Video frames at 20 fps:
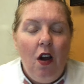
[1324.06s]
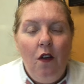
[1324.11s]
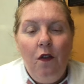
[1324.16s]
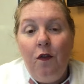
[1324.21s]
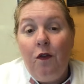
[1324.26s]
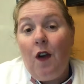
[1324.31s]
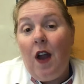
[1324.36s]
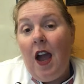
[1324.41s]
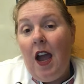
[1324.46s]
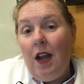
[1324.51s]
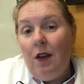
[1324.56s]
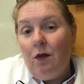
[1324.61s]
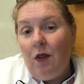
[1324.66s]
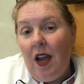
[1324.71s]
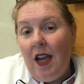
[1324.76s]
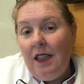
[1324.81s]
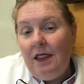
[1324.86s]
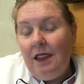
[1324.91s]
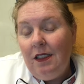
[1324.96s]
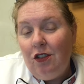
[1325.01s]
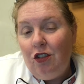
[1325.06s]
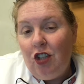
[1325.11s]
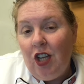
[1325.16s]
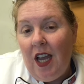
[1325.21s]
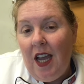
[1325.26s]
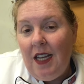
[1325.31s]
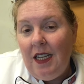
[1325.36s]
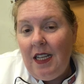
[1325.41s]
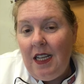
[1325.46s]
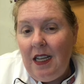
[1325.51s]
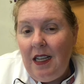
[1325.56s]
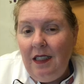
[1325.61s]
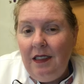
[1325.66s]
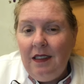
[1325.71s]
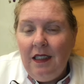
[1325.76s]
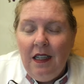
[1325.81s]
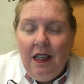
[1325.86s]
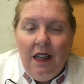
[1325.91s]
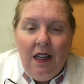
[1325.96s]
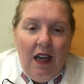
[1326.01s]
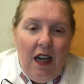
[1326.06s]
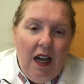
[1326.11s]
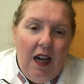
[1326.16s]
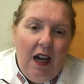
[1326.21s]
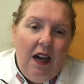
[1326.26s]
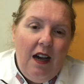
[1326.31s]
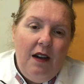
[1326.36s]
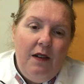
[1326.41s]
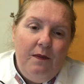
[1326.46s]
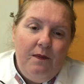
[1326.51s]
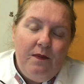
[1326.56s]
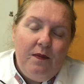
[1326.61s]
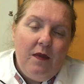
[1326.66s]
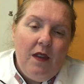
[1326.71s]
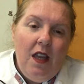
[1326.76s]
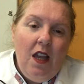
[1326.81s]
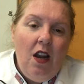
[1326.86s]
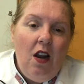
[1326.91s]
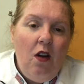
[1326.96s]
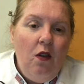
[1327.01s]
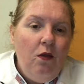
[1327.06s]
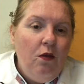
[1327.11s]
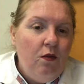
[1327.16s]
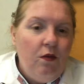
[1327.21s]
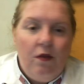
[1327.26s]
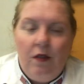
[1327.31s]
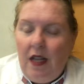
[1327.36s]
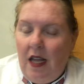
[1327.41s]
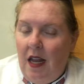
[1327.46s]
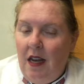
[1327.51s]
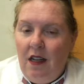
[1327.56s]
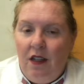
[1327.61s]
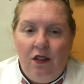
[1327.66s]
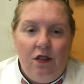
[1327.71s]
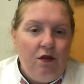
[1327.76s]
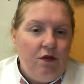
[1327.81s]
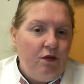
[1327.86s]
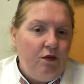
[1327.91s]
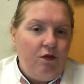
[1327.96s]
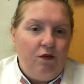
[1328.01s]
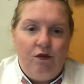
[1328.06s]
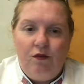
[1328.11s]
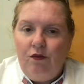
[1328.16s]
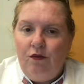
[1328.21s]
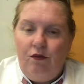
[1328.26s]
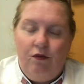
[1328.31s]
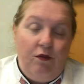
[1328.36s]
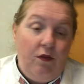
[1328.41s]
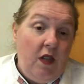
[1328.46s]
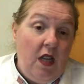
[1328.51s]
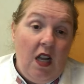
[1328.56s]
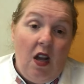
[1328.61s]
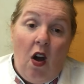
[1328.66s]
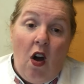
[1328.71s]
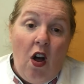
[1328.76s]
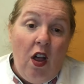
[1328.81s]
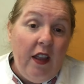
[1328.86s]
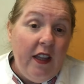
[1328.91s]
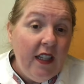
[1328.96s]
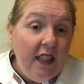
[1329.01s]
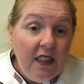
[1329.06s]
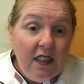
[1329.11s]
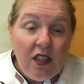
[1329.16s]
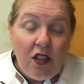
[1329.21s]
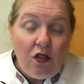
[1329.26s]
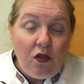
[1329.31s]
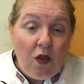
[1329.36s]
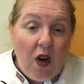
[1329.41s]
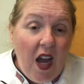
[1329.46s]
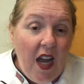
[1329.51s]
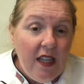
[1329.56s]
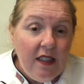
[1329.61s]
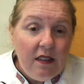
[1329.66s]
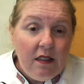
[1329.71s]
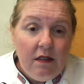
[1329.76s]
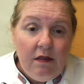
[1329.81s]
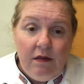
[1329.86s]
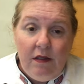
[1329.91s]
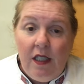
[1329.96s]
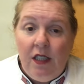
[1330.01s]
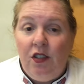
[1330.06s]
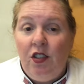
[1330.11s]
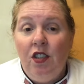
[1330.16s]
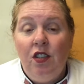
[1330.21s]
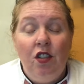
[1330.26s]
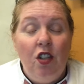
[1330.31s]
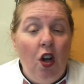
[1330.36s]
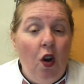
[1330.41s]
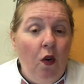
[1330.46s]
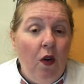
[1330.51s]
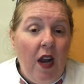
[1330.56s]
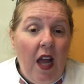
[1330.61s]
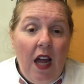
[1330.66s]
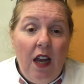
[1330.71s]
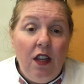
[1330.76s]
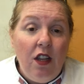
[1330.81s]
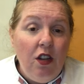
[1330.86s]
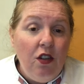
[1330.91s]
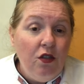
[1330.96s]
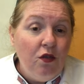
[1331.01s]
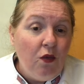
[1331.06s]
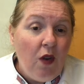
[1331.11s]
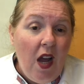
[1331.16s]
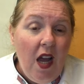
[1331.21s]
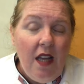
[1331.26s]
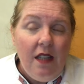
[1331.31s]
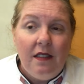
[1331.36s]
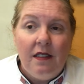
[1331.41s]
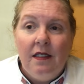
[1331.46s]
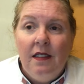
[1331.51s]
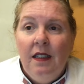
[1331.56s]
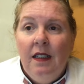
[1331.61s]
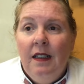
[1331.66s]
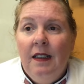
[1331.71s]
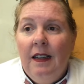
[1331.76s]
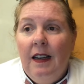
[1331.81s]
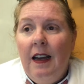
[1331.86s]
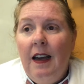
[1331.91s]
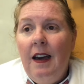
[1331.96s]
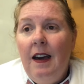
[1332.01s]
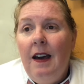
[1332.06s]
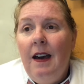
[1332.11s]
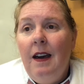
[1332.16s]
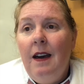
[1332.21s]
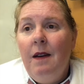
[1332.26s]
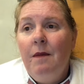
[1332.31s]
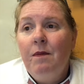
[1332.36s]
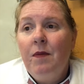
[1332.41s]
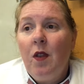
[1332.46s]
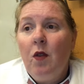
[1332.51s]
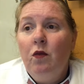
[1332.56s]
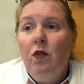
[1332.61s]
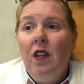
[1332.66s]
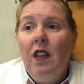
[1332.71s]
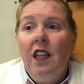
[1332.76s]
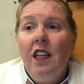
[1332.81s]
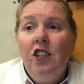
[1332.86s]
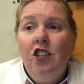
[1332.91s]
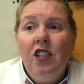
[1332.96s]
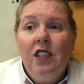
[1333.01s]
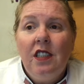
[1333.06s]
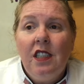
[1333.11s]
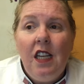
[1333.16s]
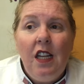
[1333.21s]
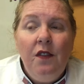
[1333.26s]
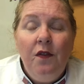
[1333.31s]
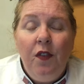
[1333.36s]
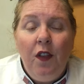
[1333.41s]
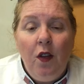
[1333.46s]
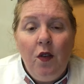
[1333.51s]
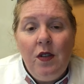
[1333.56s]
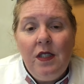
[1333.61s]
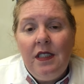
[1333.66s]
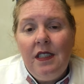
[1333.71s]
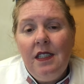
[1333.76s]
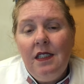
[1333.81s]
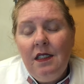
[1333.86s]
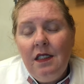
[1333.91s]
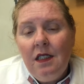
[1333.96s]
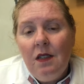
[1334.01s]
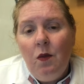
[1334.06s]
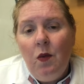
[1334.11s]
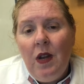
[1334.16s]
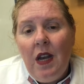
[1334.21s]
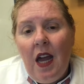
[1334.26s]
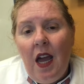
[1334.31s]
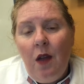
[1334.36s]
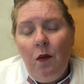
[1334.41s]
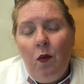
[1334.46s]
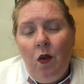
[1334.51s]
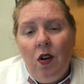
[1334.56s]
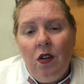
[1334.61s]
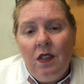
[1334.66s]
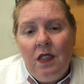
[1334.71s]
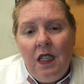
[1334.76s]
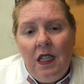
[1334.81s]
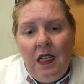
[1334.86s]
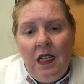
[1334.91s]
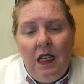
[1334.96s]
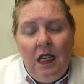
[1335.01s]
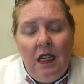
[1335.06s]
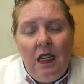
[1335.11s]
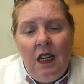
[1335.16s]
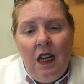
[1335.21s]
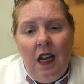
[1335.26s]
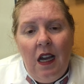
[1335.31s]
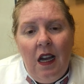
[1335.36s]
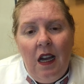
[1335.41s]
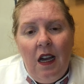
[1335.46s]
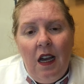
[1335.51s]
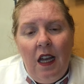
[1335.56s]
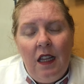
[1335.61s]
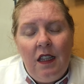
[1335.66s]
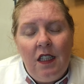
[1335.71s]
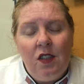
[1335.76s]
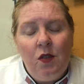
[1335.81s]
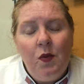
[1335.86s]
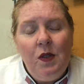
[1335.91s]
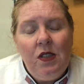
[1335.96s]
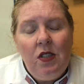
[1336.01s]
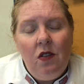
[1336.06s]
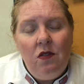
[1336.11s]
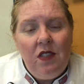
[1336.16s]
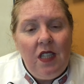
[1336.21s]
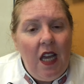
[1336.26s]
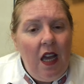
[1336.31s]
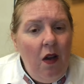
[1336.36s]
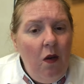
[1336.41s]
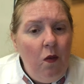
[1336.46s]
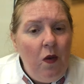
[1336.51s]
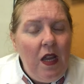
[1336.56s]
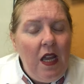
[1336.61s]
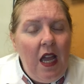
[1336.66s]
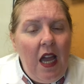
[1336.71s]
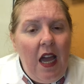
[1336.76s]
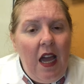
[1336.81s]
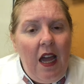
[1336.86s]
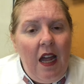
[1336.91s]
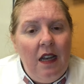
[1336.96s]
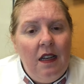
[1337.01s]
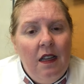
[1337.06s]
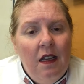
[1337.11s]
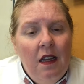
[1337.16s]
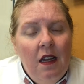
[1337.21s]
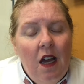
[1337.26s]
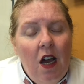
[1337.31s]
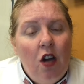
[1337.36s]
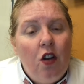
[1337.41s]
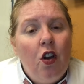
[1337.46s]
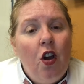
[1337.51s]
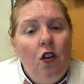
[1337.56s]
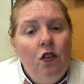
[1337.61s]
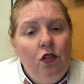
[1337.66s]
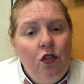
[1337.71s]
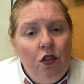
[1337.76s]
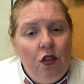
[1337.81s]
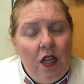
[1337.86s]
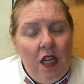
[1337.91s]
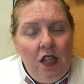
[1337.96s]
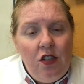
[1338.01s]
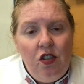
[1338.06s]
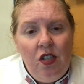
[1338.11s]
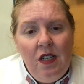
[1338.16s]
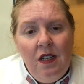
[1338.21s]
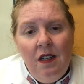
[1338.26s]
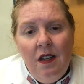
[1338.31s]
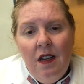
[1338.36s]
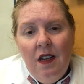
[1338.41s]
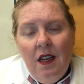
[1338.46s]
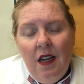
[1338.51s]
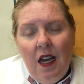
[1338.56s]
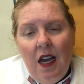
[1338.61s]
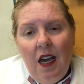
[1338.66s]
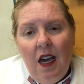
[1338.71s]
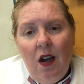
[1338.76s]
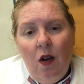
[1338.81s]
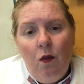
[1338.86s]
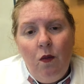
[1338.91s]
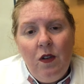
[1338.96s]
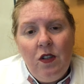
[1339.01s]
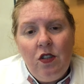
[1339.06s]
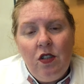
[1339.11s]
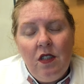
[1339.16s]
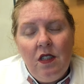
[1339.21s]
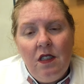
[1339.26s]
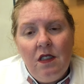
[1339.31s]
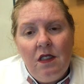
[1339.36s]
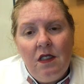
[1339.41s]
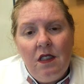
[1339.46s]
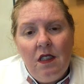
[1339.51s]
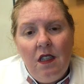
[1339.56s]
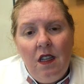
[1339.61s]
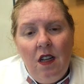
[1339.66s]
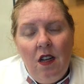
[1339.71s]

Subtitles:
fried rice is Chinese, and it's all it is rice. It's just knowing how to use rice. Religious influences. When I worked at the Swiss Hotel, we had a kosher kitchen, which is,